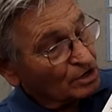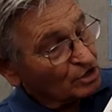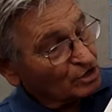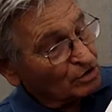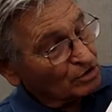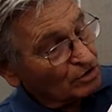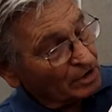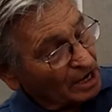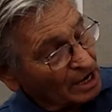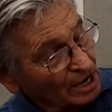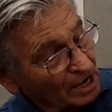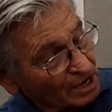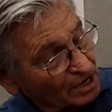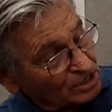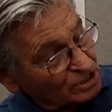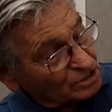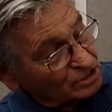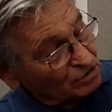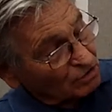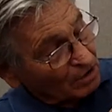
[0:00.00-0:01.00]
to
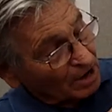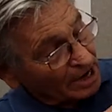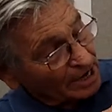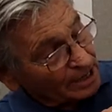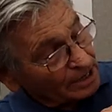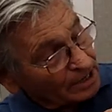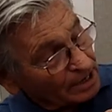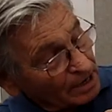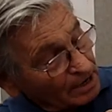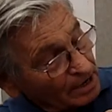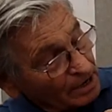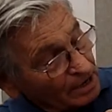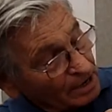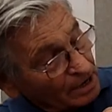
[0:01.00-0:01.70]
illustrate